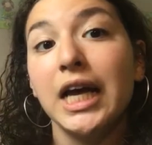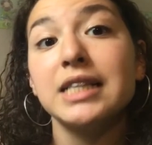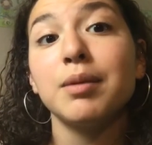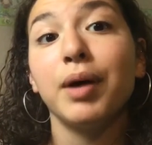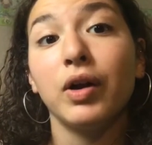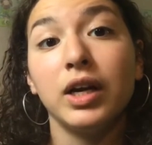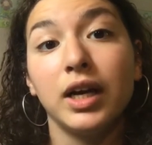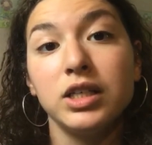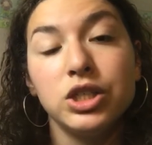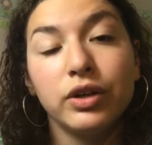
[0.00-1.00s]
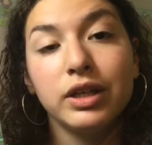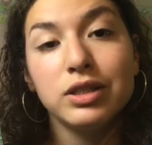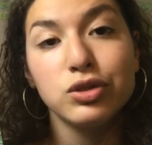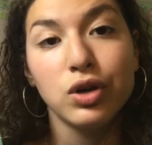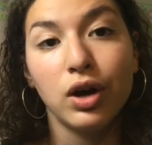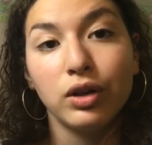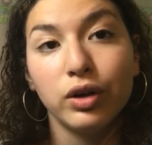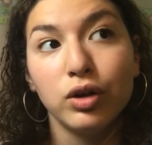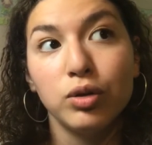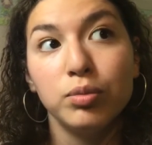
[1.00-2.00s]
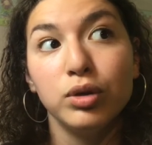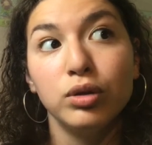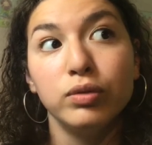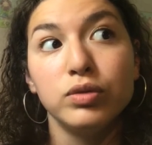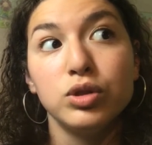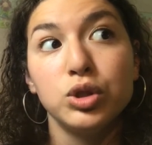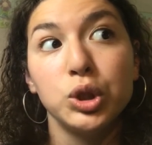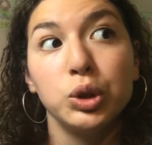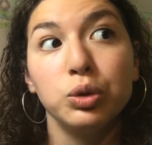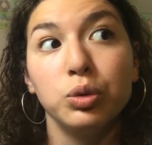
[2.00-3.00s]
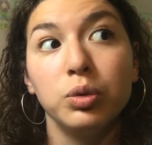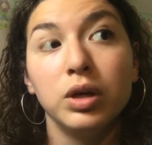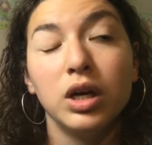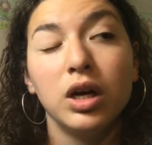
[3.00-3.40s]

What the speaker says: It's about a Nigerian scholar who moves to